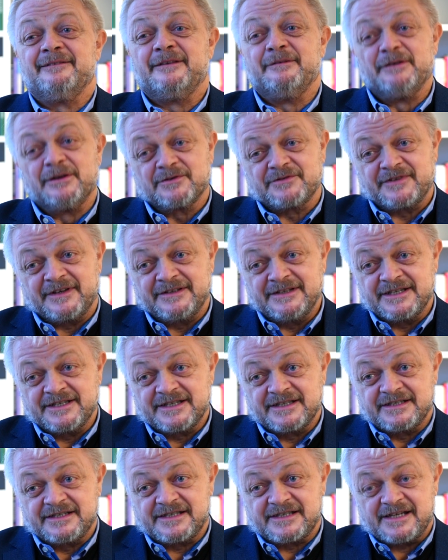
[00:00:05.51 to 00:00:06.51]
The Velux
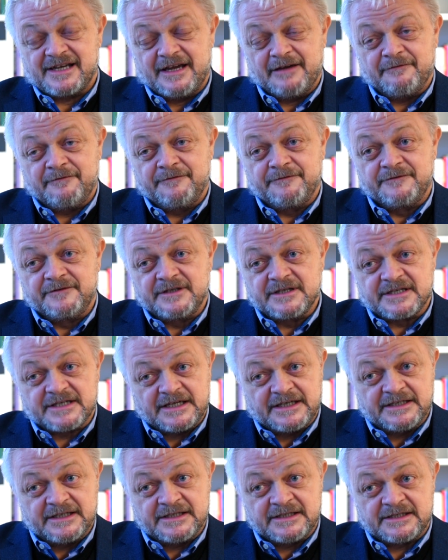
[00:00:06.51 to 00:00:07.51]
Foundations have
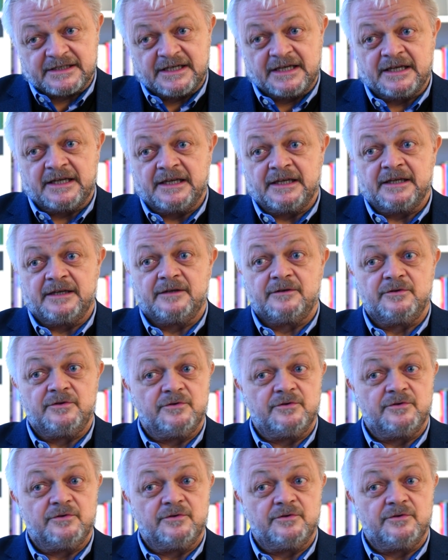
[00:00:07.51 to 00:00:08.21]
decided a